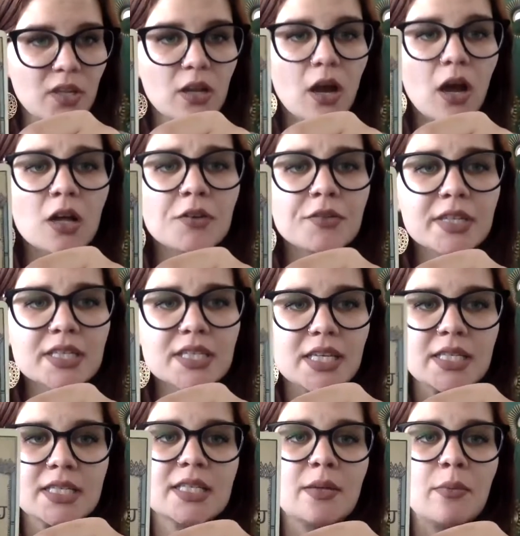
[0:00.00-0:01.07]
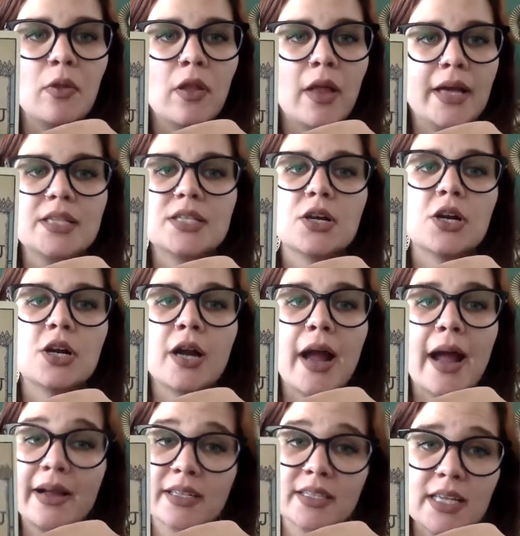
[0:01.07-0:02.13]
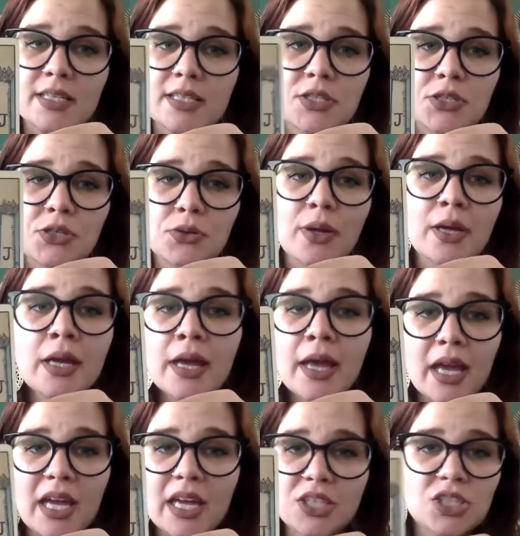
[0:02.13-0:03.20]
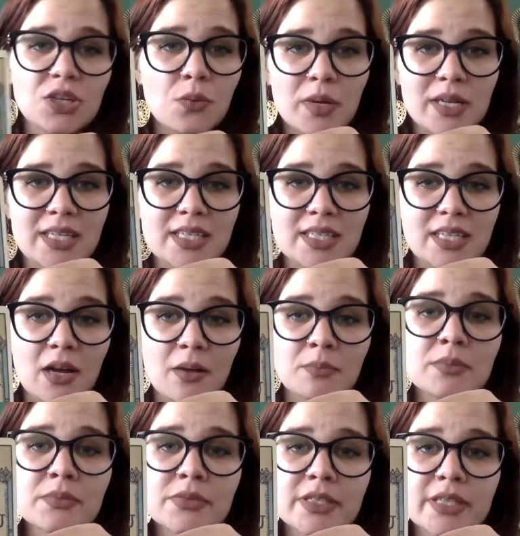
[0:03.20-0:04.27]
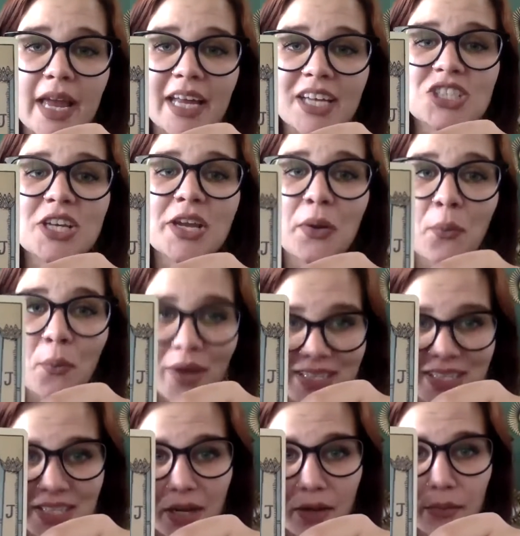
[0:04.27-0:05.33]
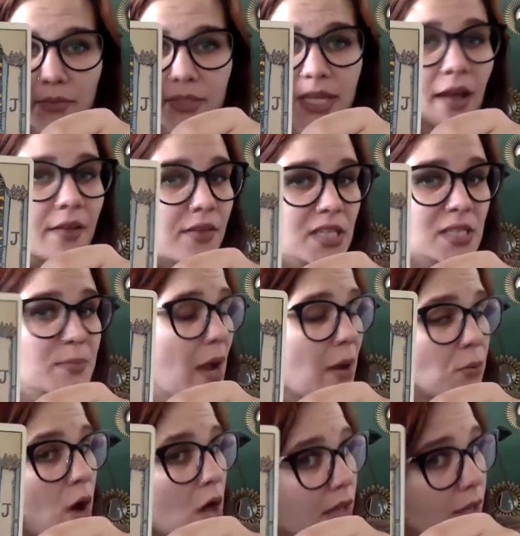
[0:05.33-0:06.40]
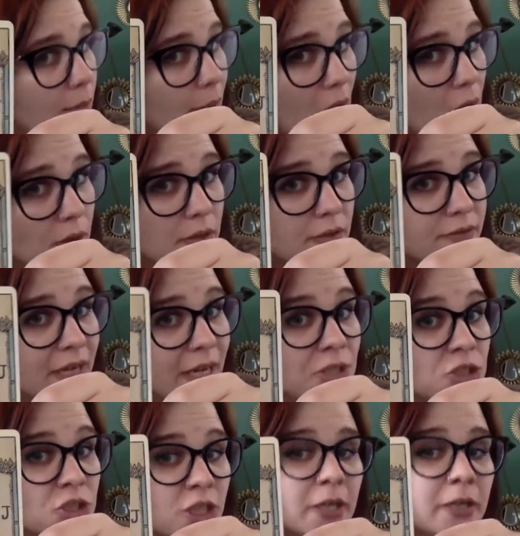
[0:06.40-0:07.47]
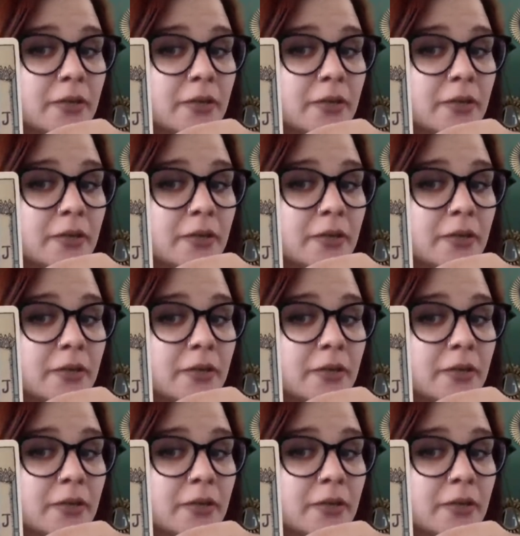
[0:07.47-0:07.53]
all of these things symbolize her access to ancient wisdoms, and the spiralic power of nature.